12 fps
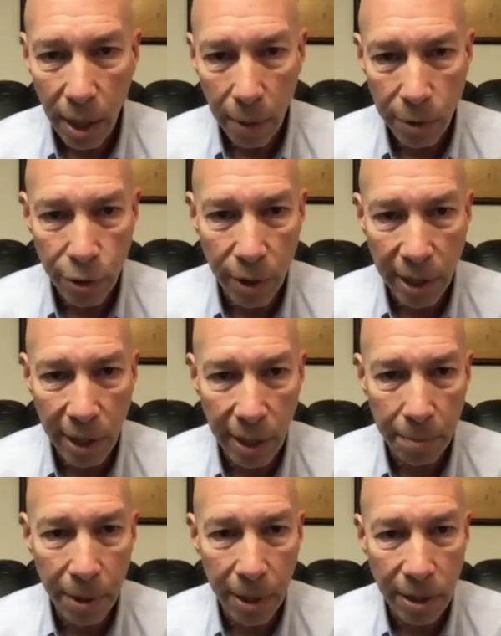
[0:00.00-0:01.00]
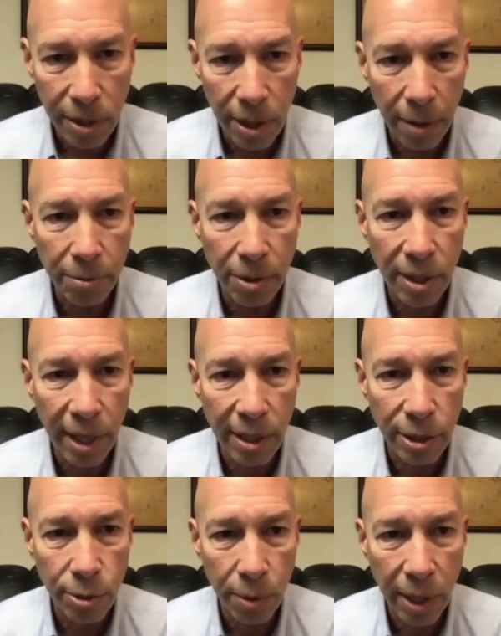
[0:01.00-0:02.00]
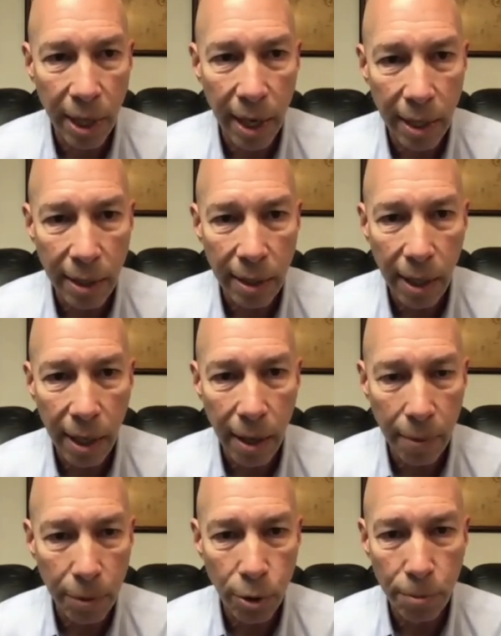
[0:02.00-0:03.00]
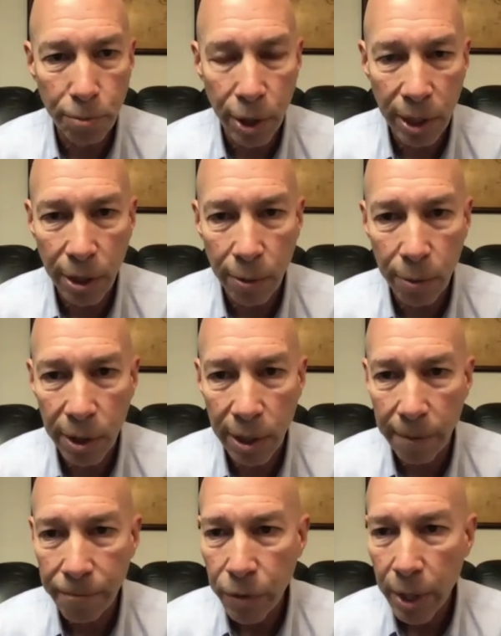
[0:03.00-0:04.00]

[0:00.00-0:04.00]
We try and keep it as up to date as we can. We're doing pretty good with it.